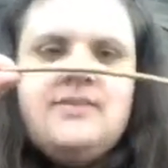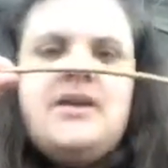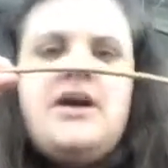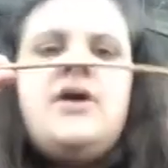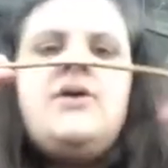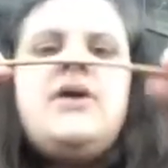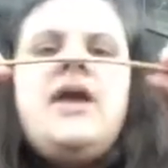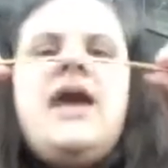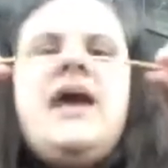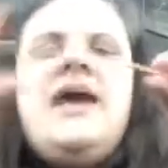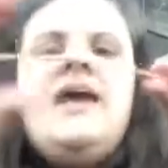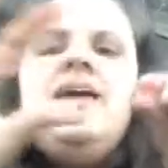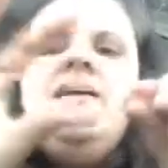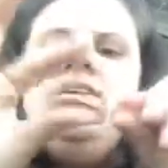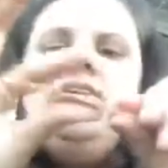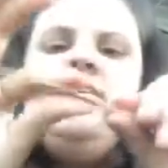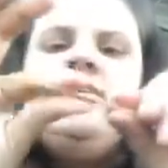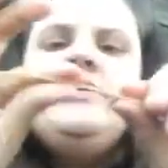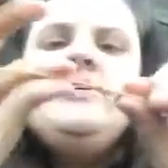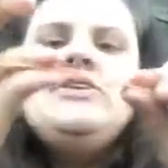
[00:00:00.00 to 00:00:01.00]
Okay.
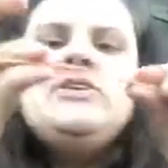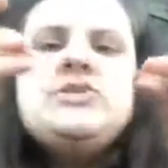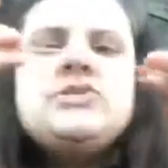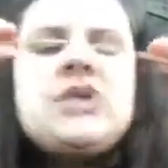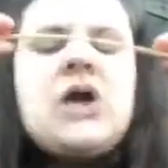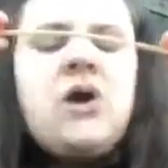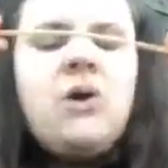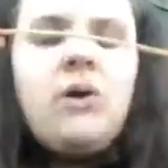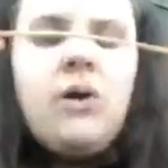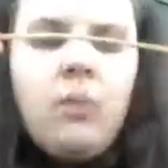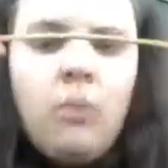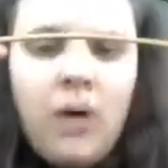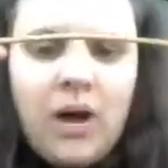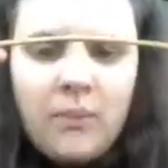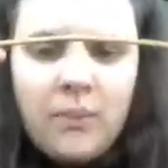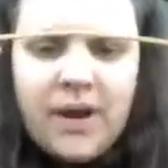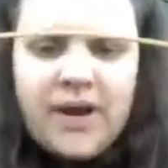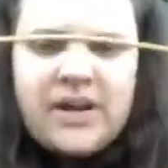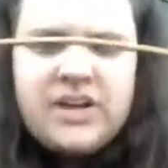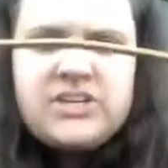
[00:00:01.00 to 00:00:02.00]
So
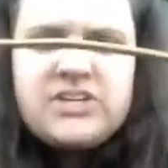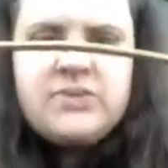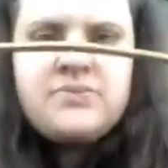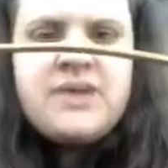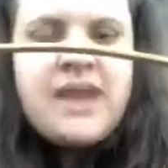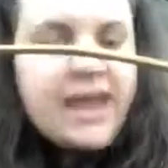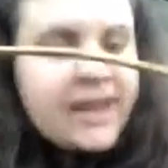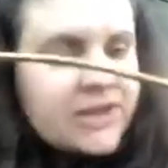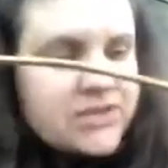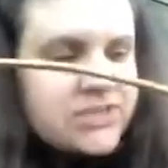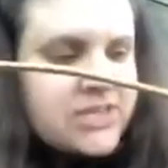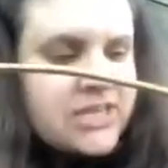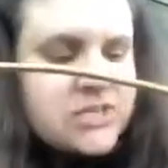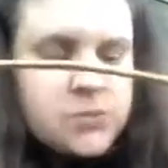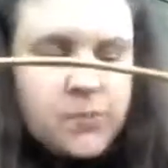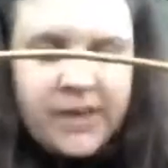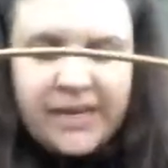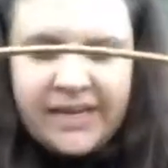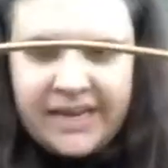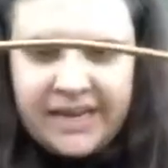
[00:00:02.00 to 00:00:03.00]
what we're going to do next
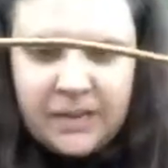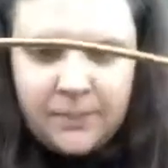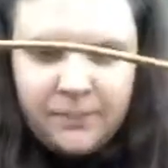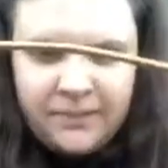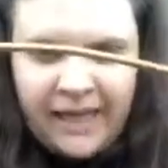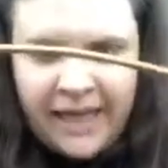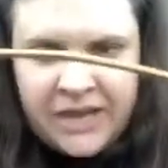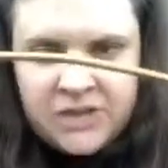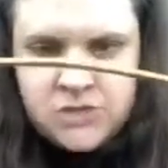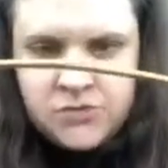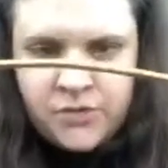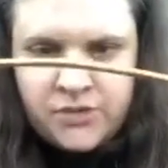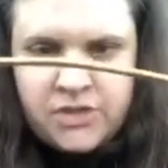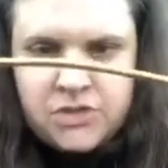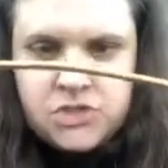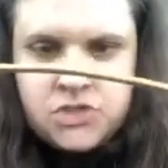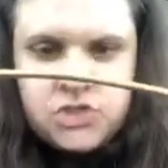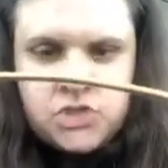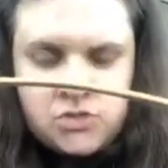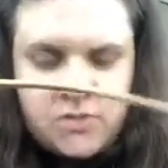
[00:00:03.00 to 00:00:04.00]
is we need a place for the
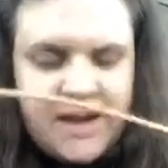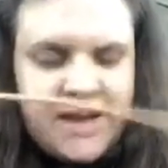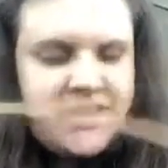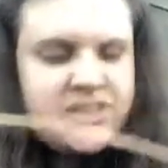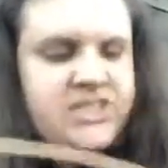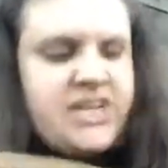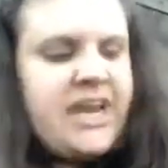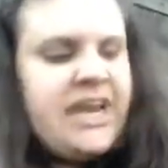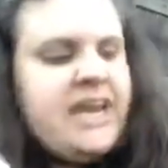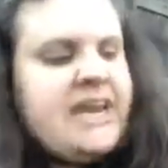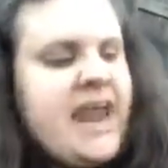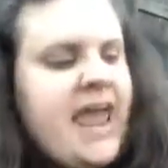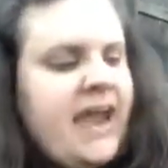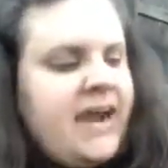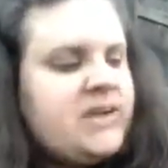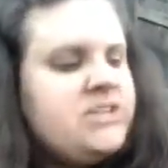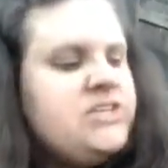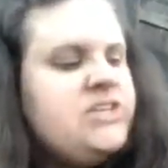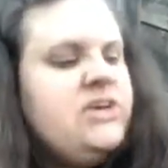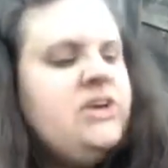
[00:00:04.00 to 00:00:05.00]
string to
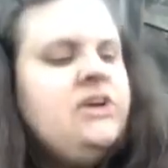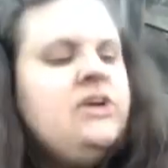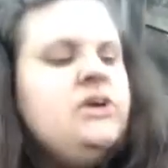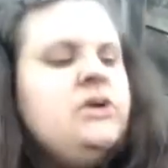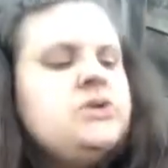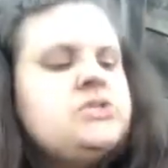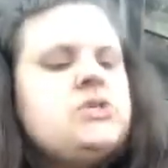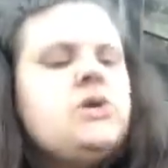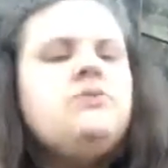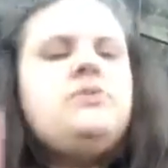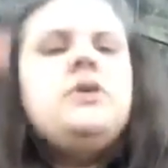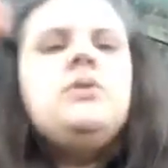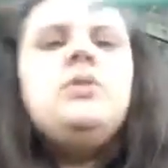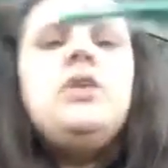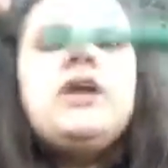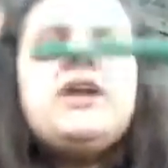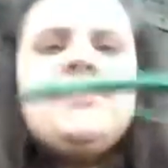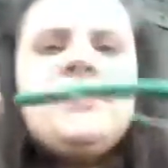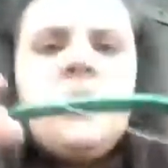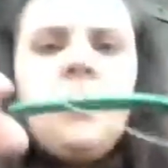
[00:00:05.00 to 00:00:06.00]
connect. So if you
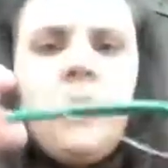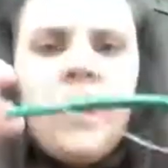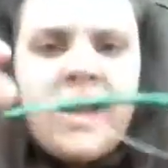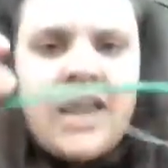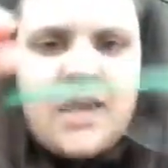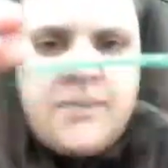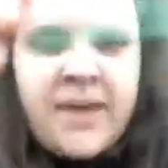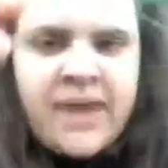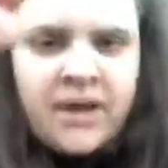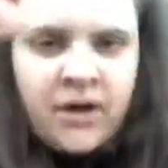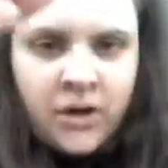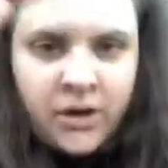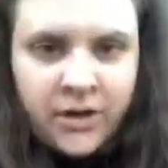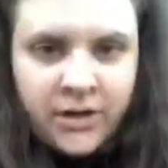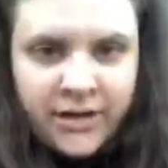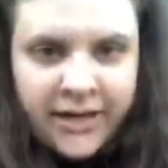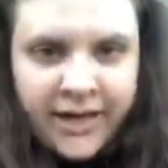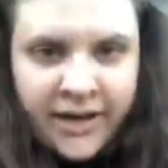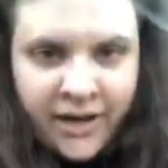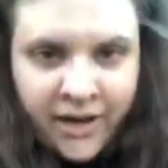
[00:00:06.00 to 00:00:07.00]
look at the one I made
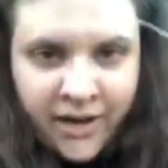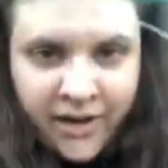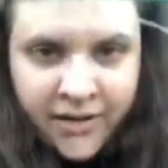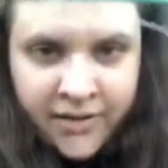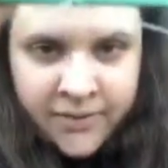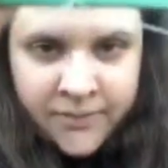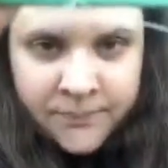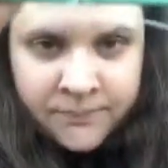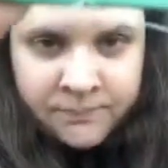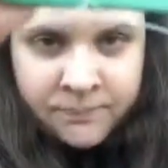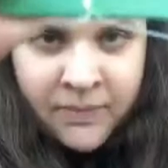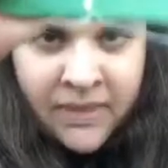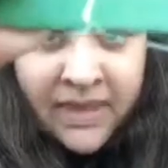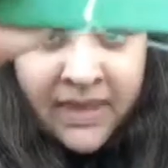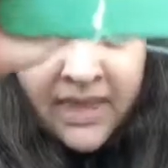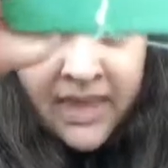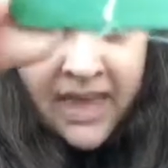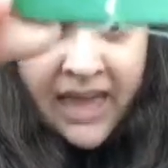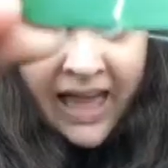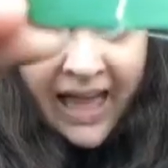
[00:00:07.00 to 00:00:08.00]
earlier,
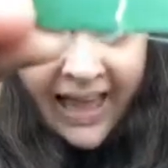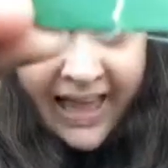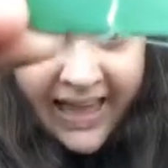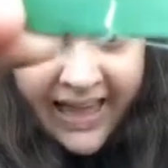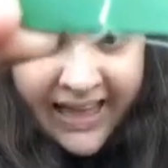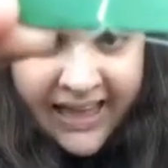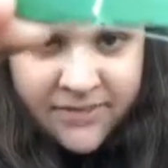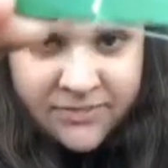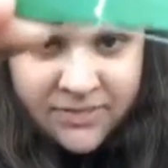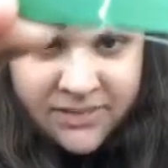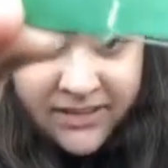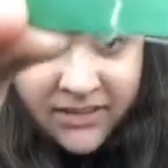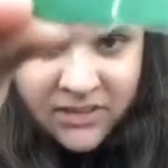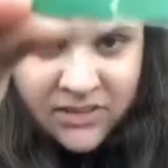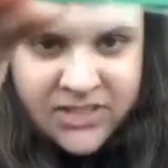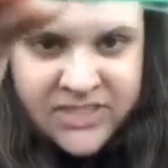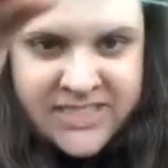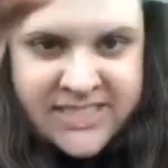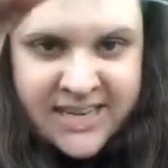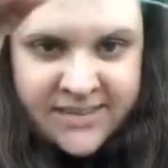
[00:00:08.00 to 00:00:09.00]
I have little
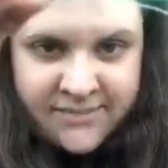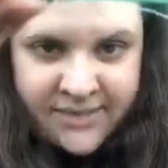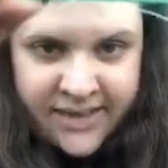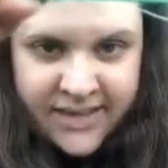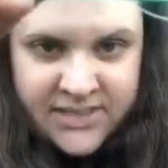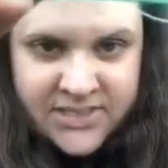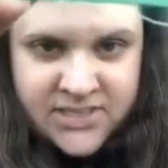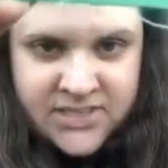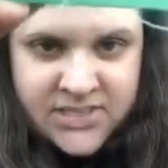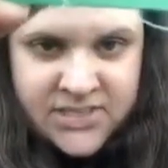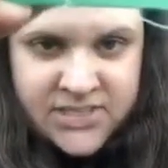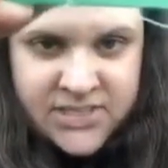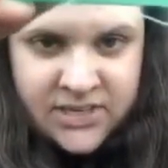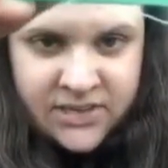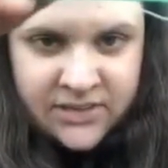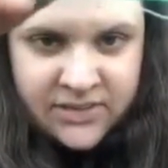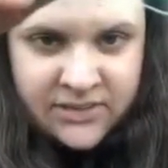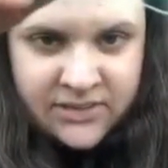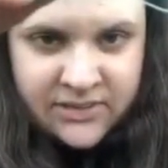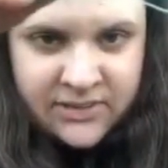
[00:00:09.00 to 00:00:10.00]
divots.
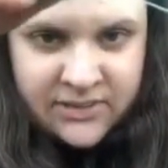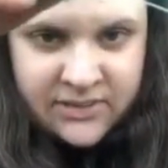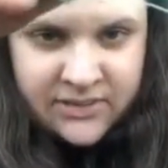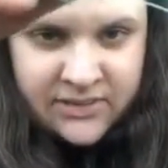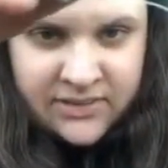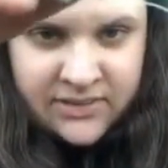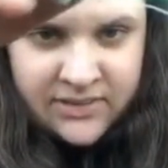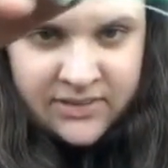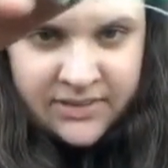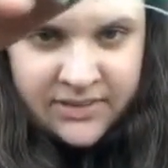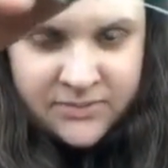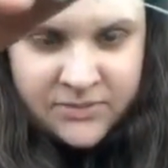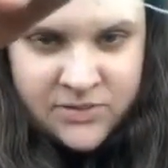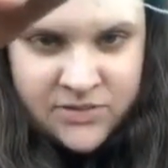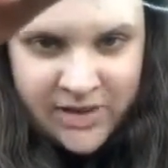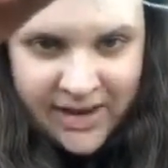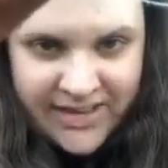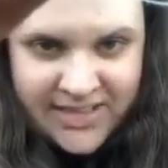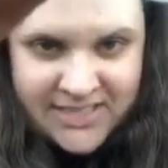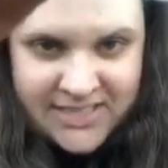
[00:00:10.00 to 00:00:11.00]

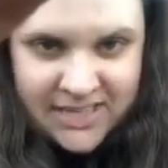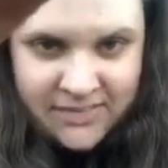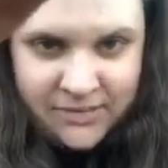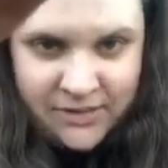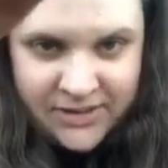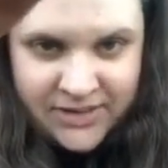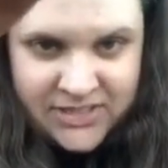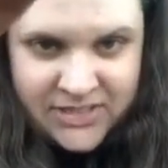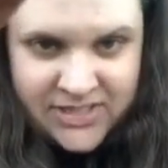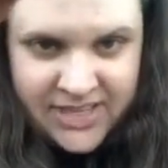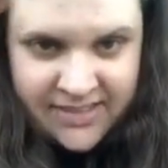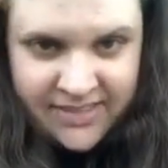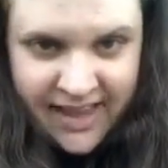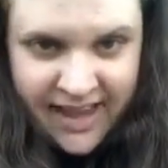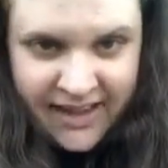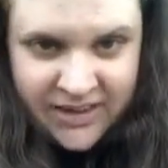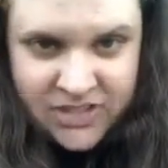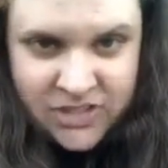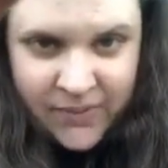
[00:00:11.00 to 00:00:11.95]
Try to see if you can see that.